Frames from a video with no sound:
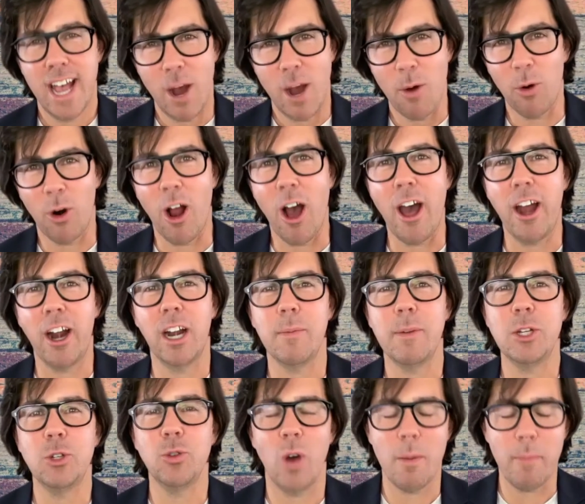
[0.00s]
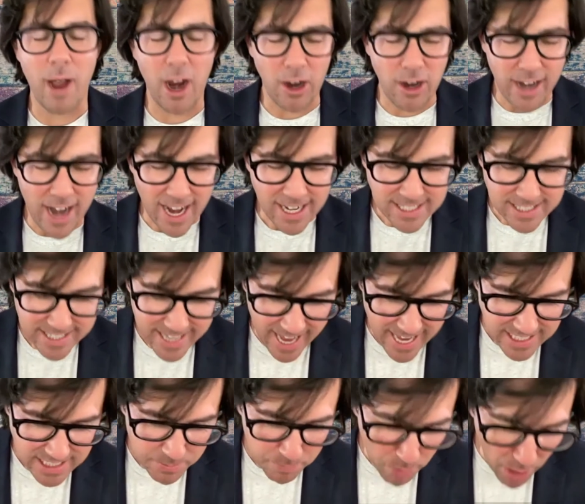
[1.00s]
And we're honored to be joined by our next
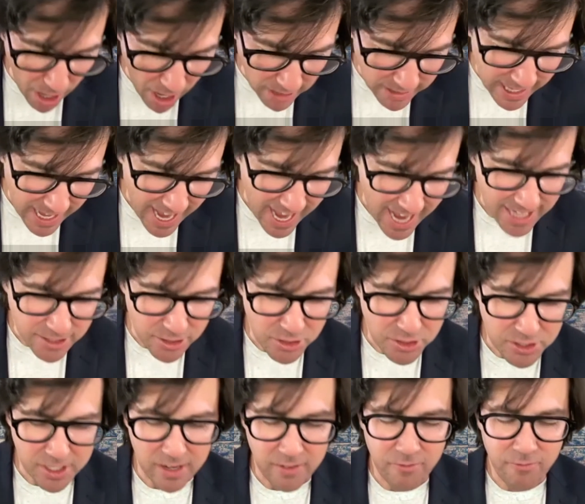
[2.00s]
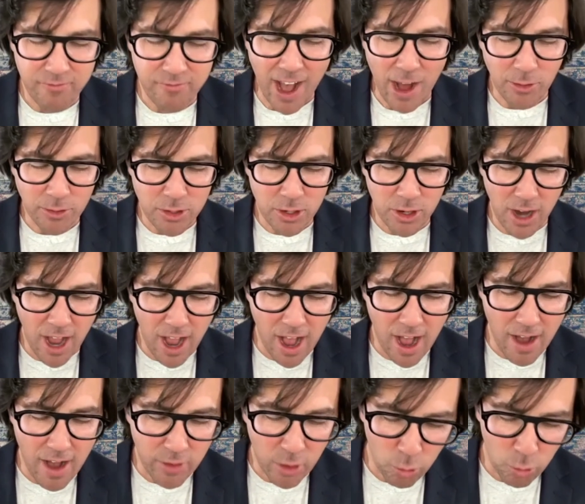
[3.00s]
guest, Paula Anderson, founder
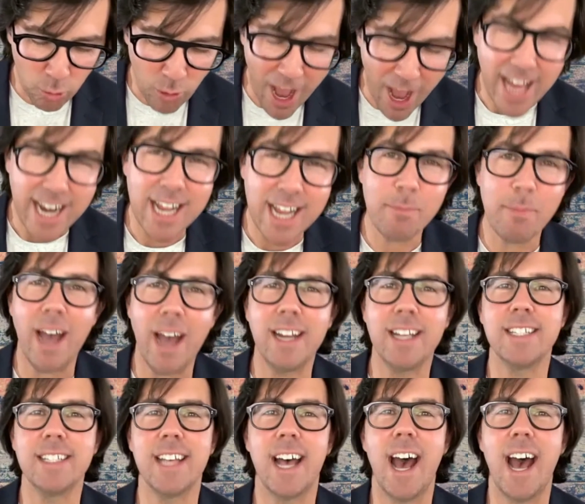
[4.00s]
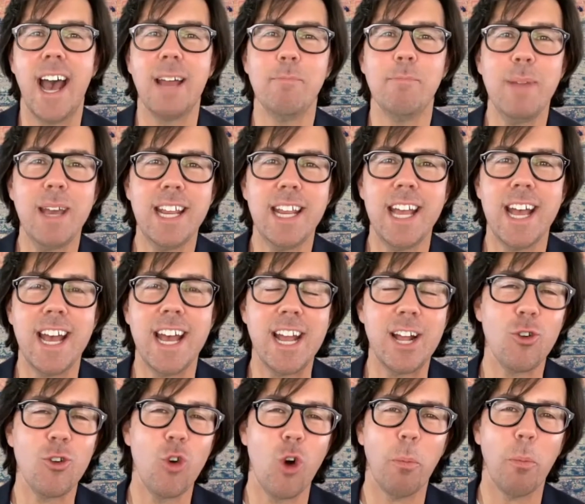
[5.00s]
of Writing by Design Media
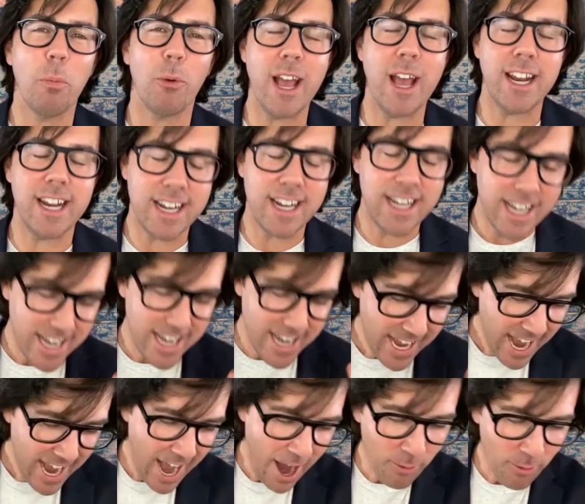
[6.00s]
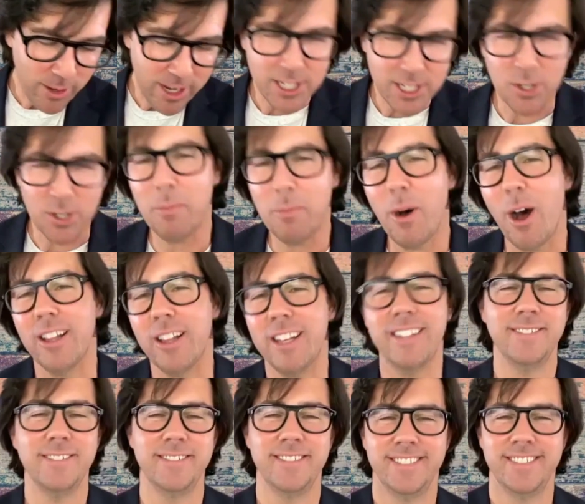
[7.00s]
Incorporated. How are you doing, Paula?